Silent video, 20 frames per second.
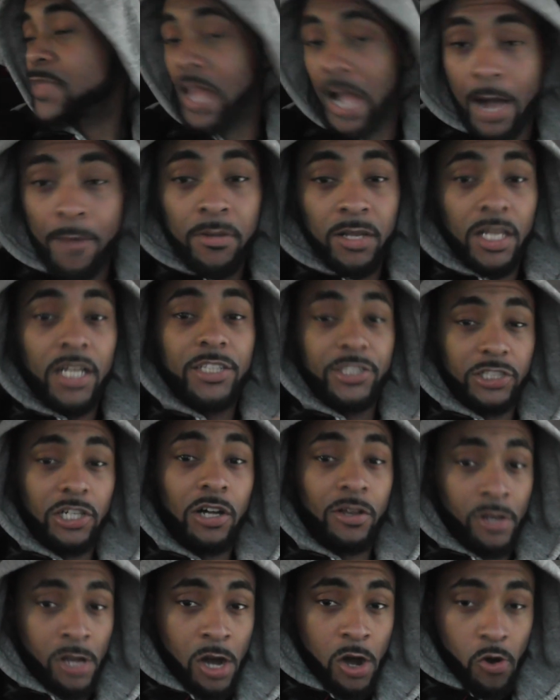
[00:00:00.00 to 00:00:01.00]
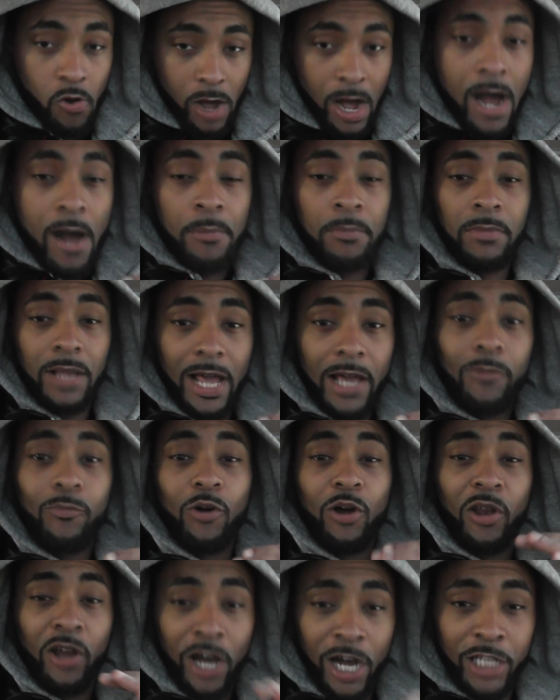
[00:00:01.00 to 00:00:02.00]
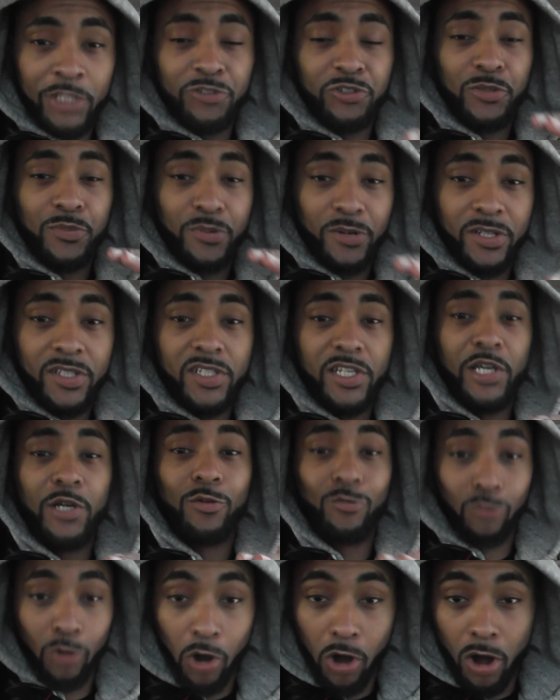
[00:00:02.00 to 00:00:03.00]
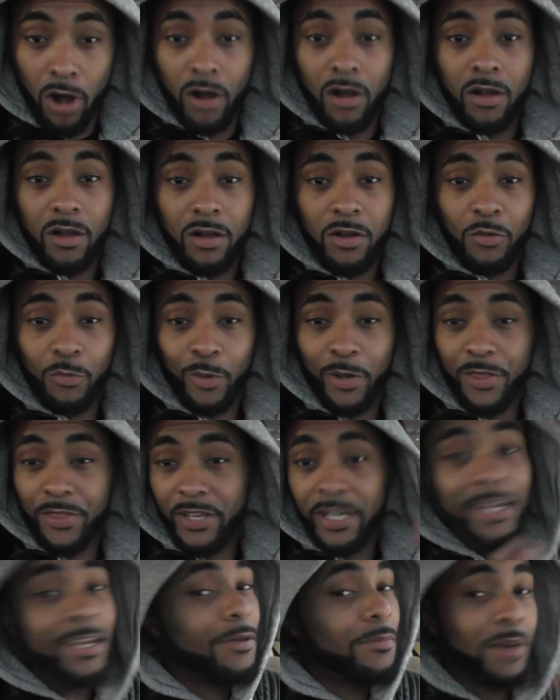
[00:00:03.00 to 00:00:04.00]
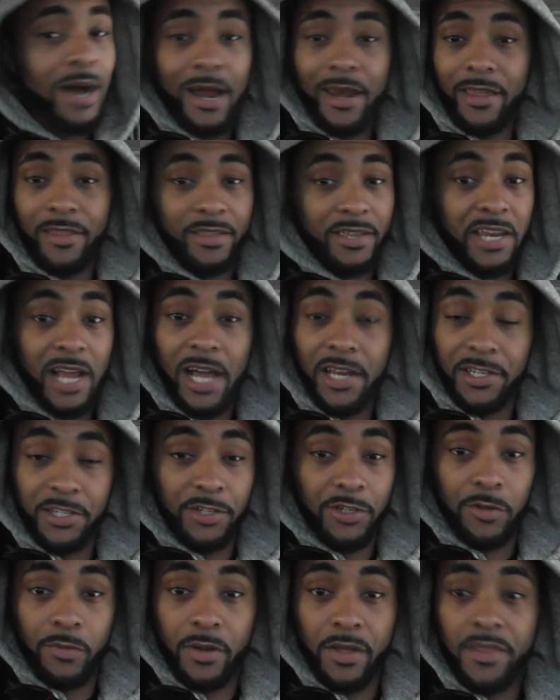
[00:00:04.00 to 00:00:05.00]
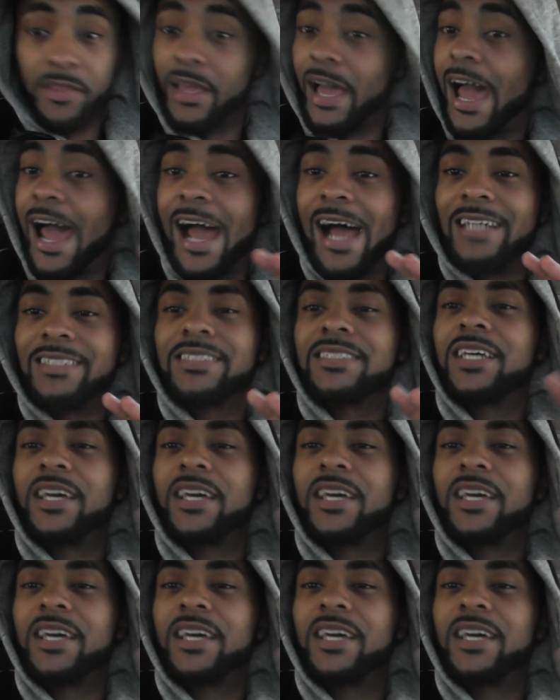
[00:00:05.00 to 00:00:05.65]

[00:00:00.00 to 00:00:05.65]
I'm gonna let y'all know, I'm like 100% raw with anybody that I deal with. Ask